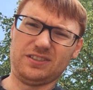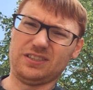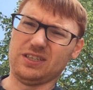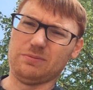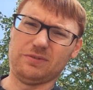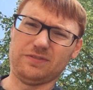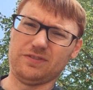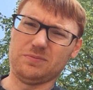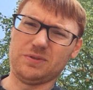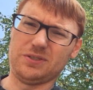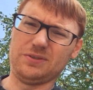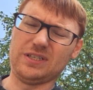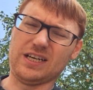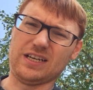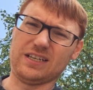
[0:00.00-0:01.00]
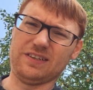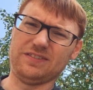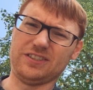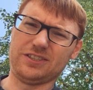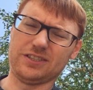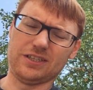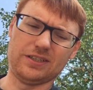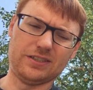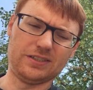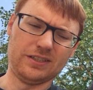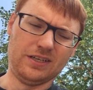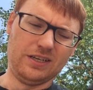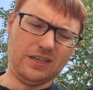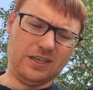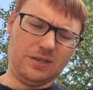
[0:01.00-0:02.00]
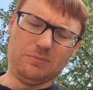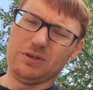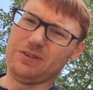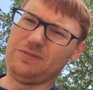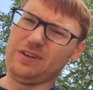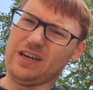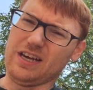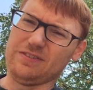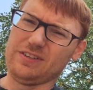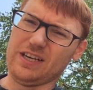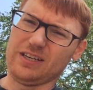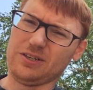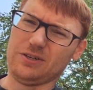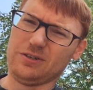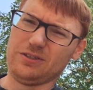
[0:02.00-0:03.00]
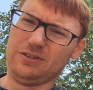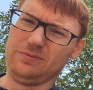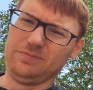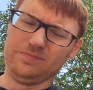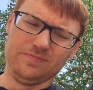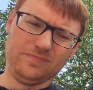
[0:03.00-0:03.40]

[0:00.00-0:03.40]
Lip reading: Some of them do not have the shutters. But if you have that code,